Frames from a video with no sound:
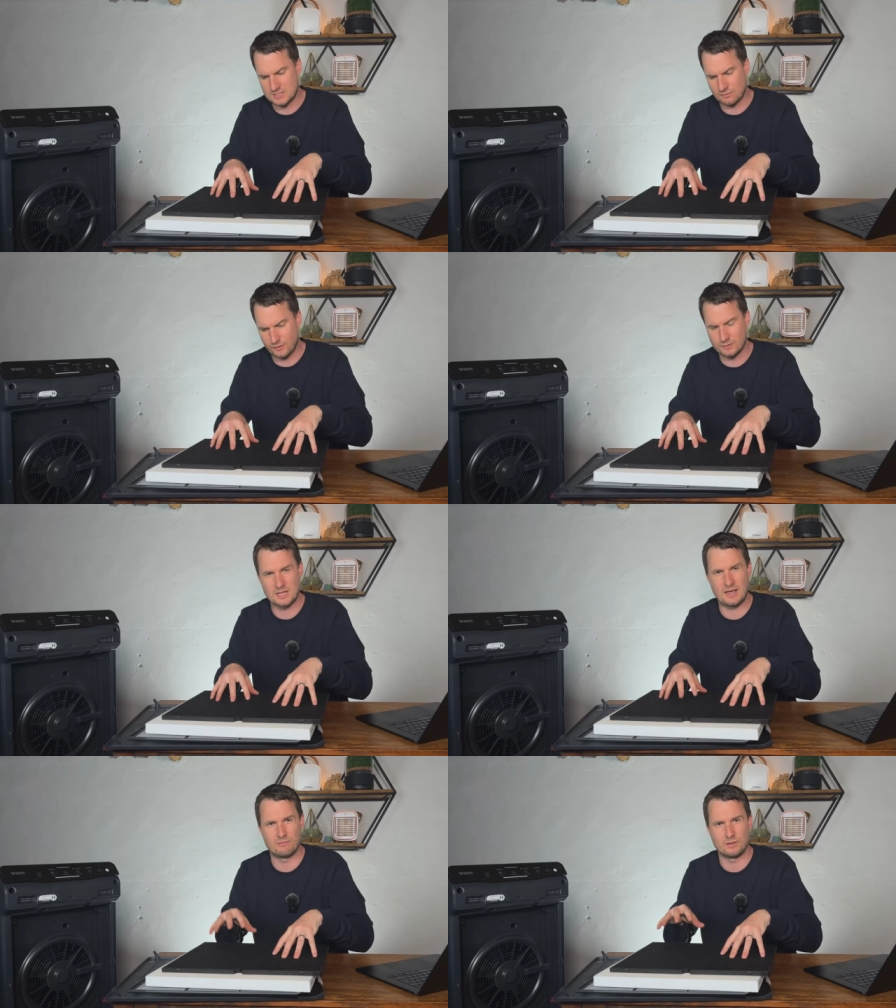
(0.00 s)

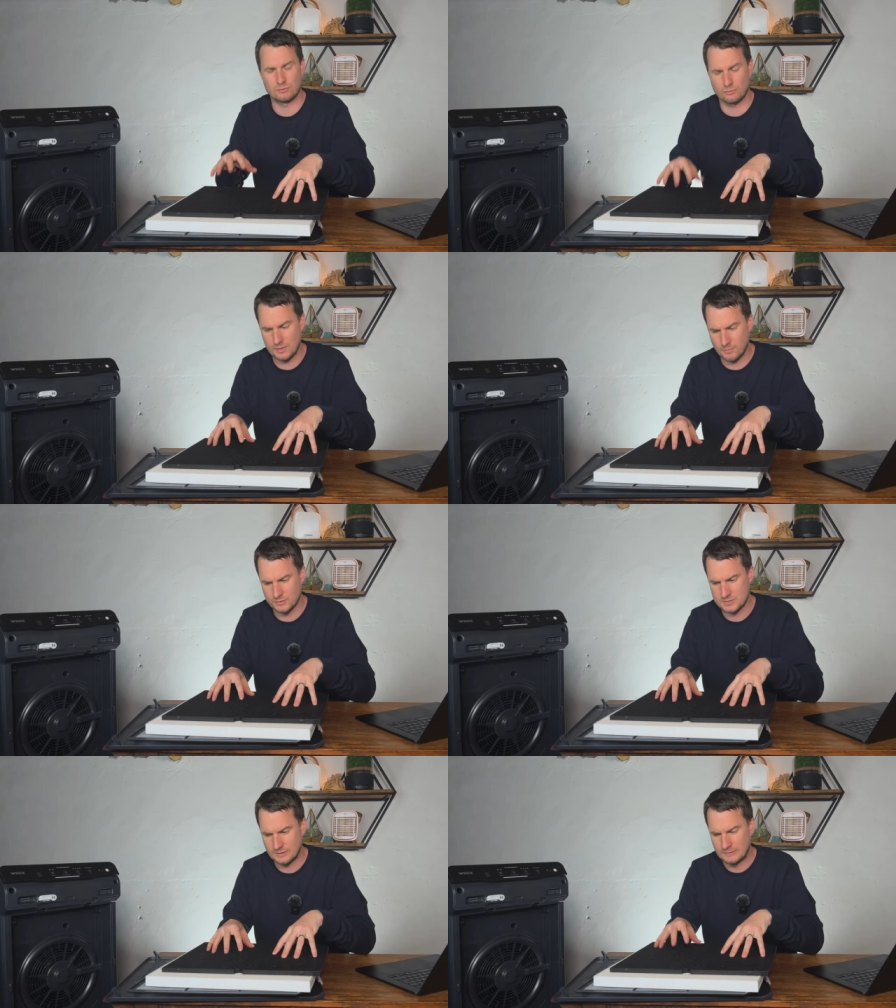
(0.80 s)
filter every three
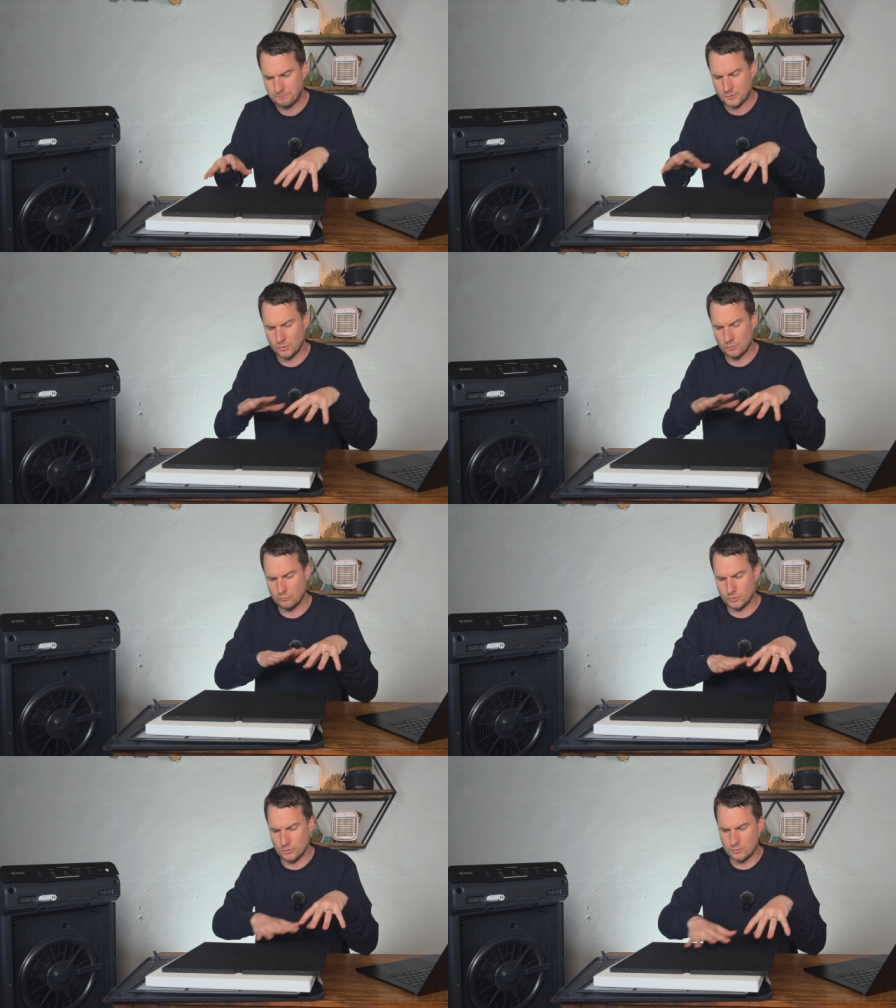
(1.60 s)
months. You
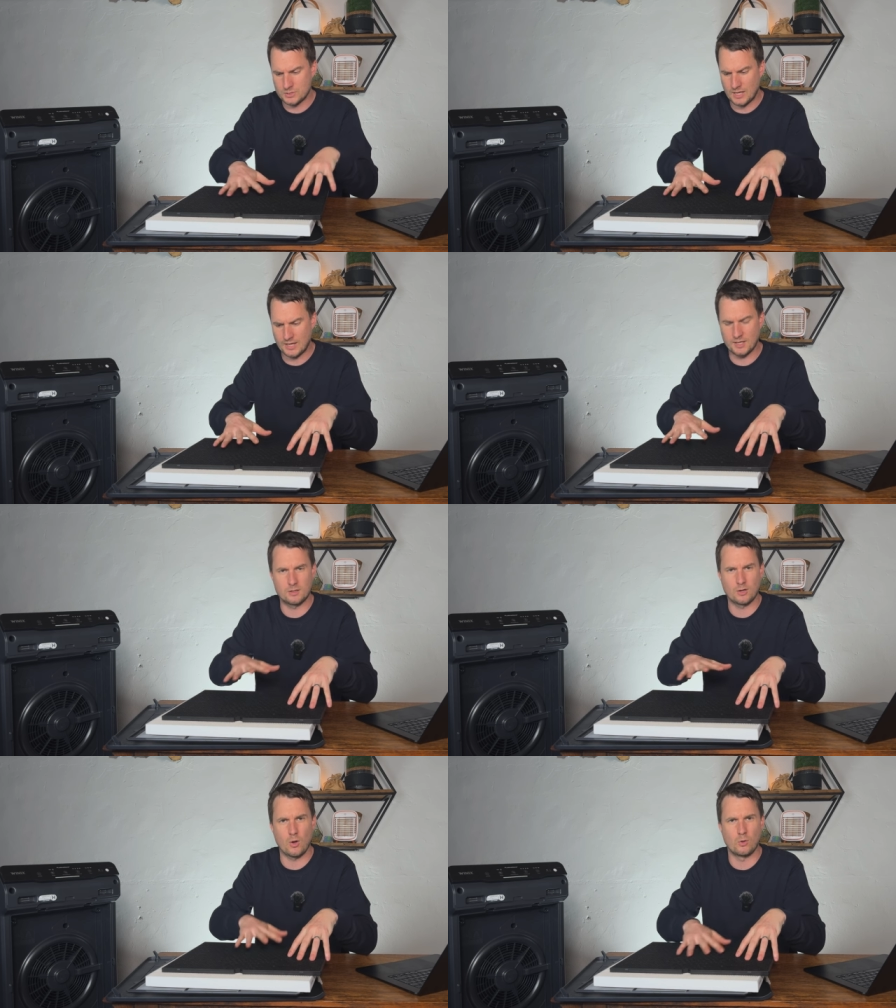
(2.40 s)
use a
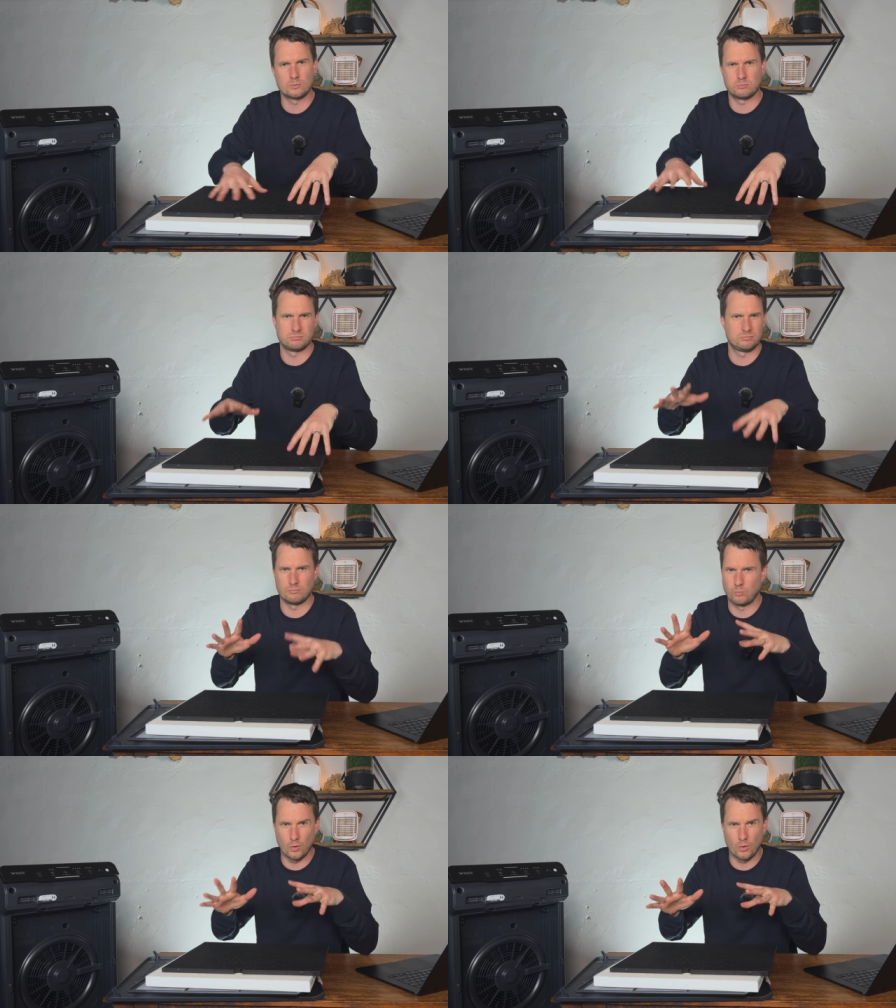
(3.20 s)
cold,
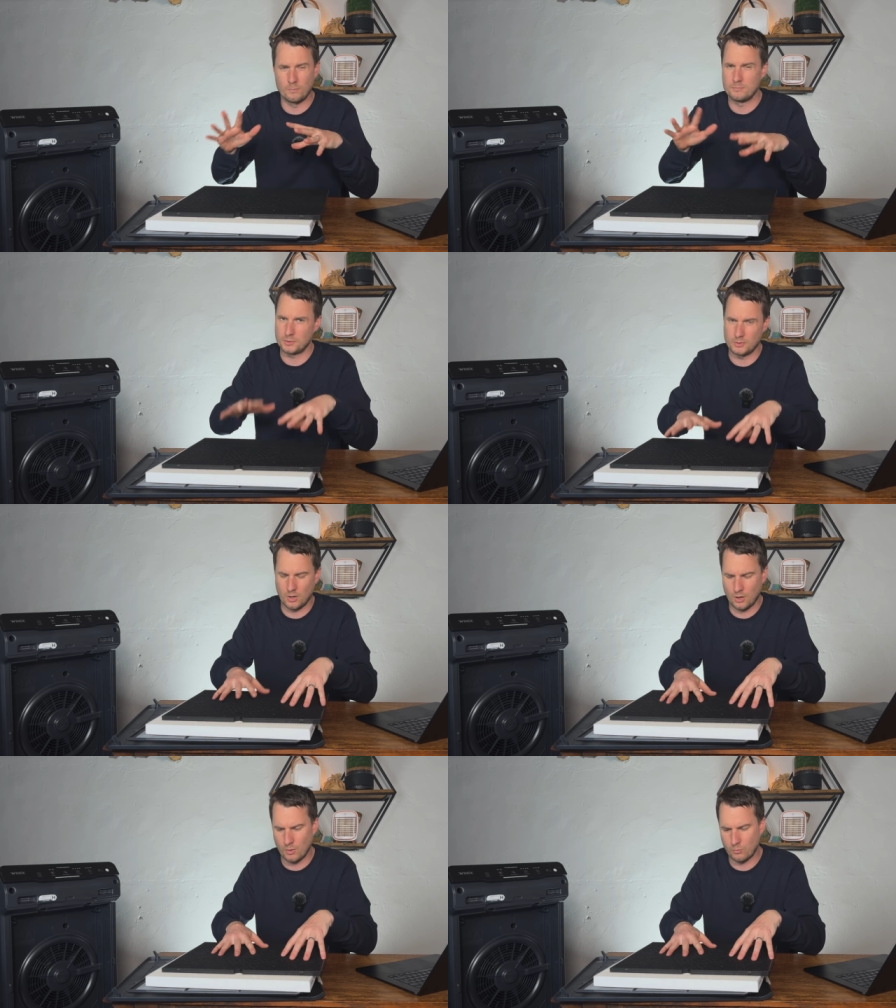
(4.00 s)
warm, but
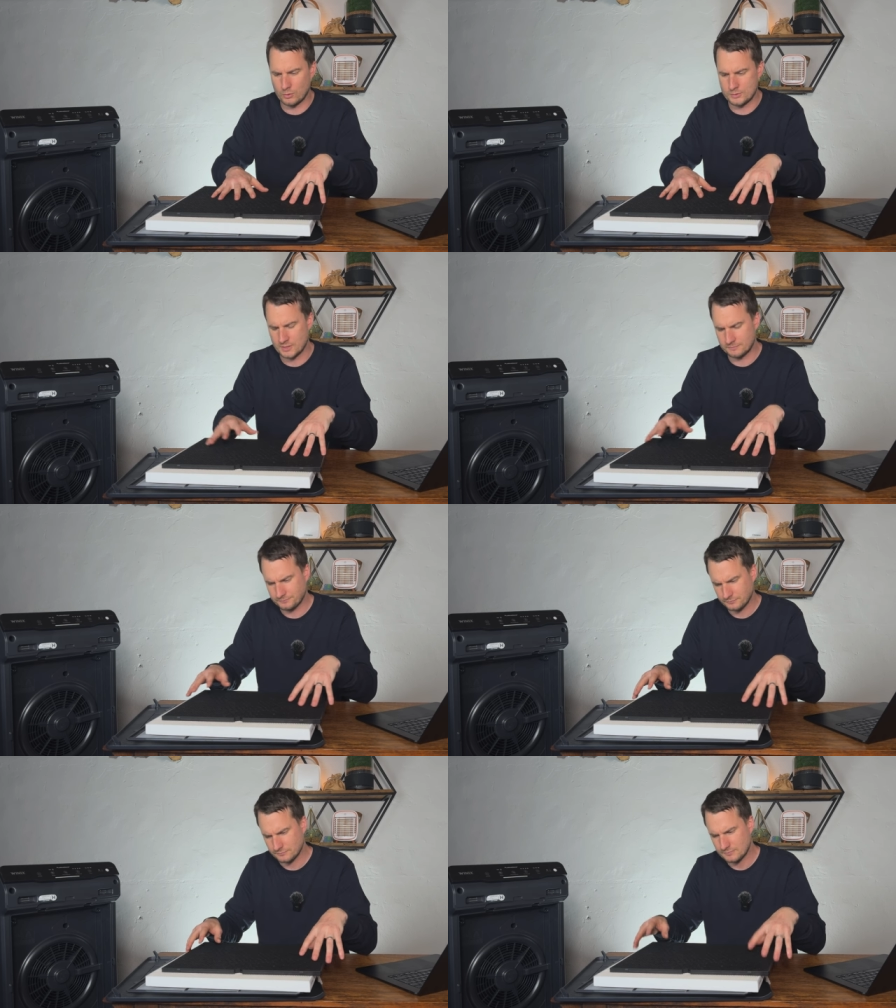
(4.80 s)
not hot water,
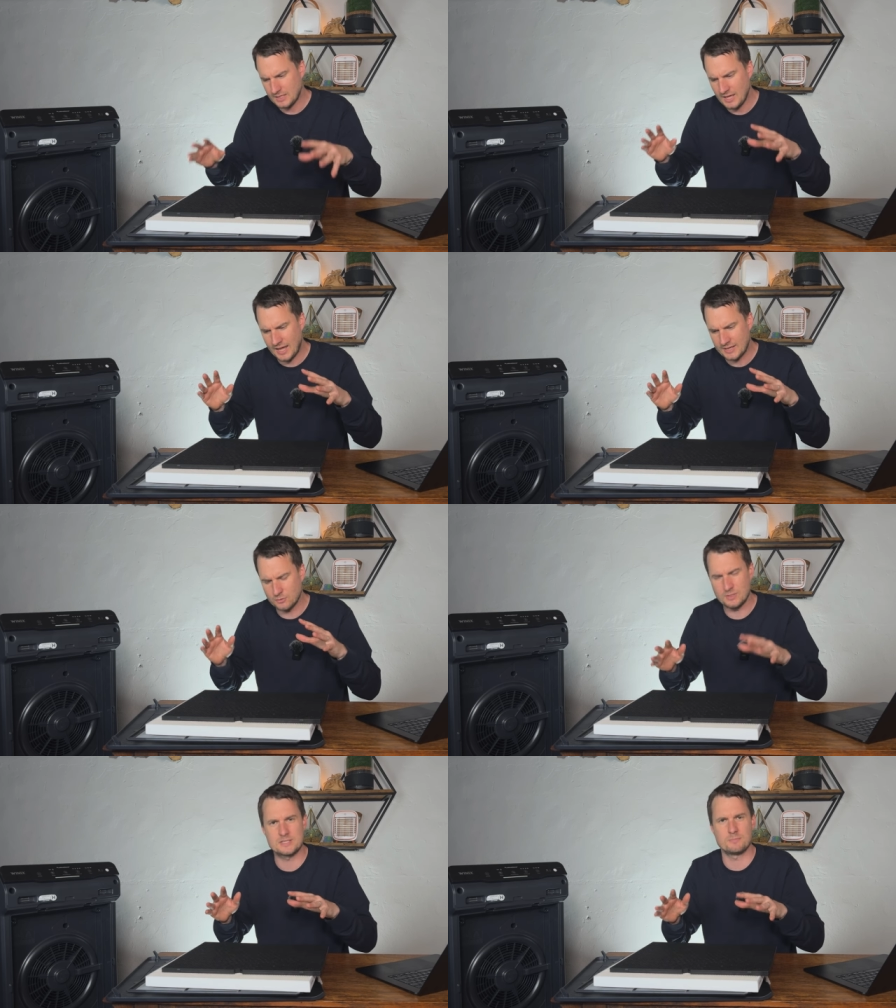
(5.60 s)
and you
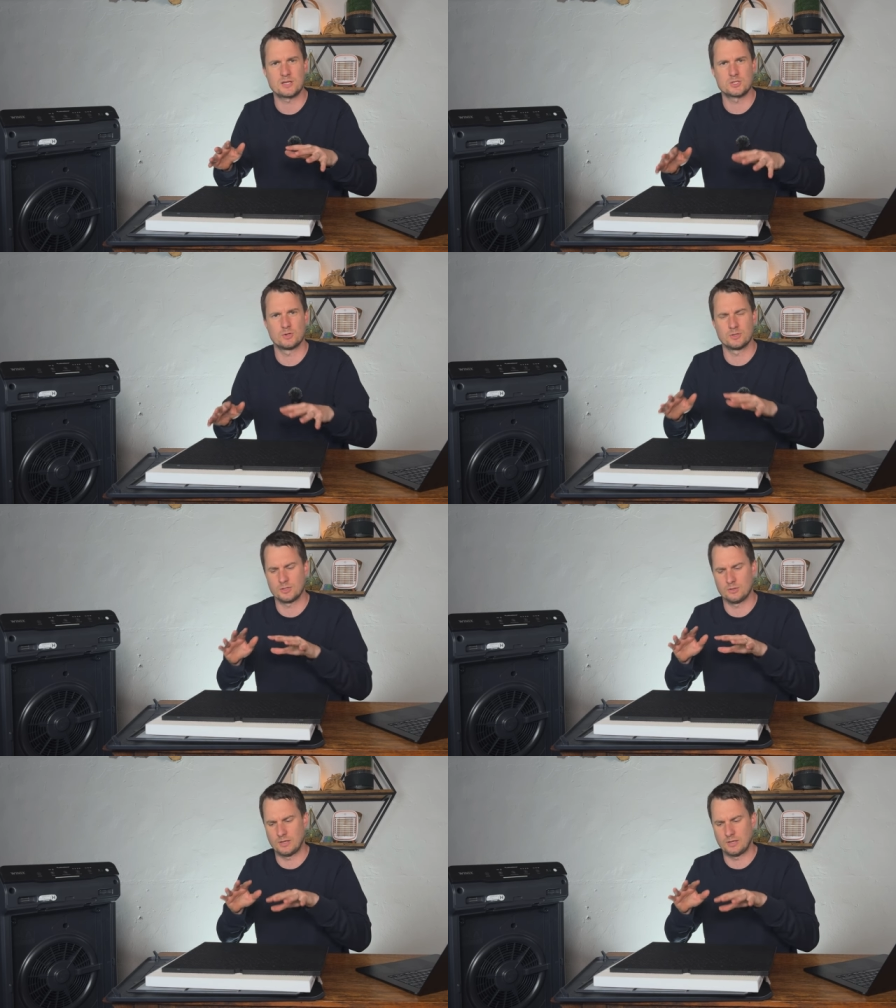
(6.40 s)
need to make sure that you